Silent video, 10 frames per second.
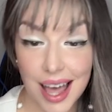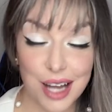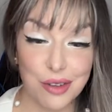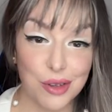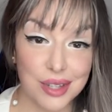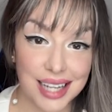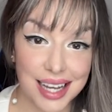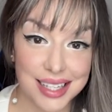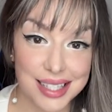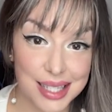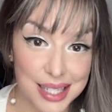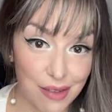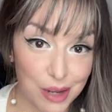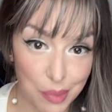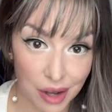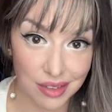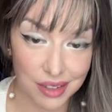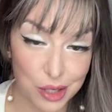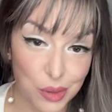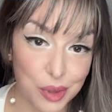And for the next 7 months,
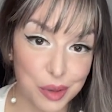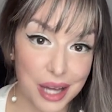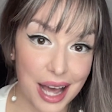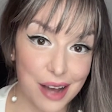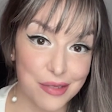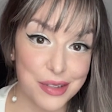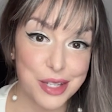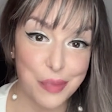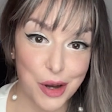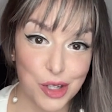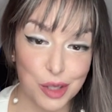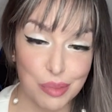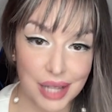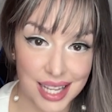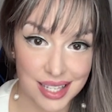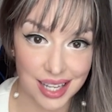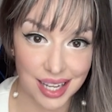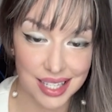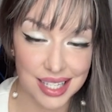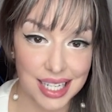it will have special
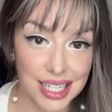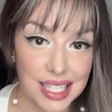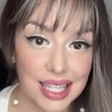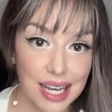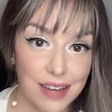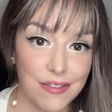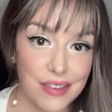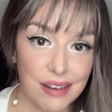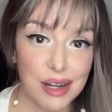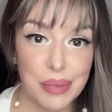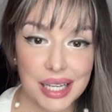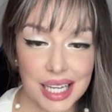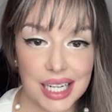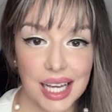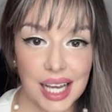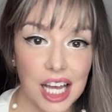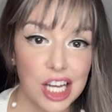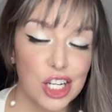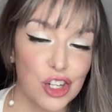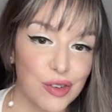blessings in the very beginning,
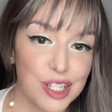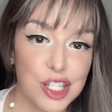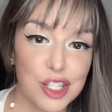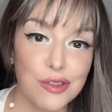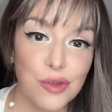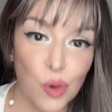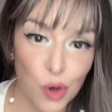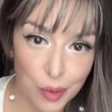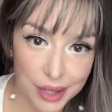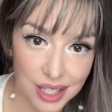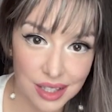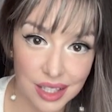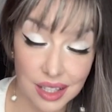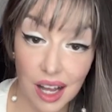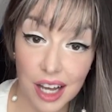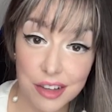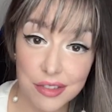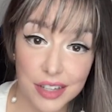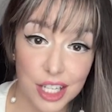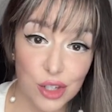transforming the
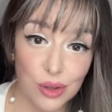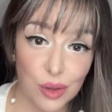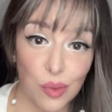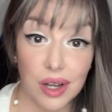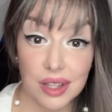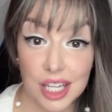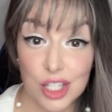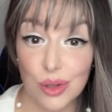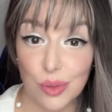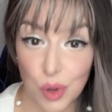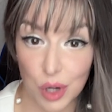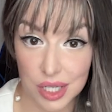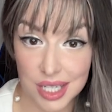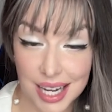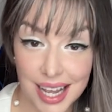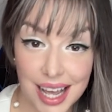life into the one that you want.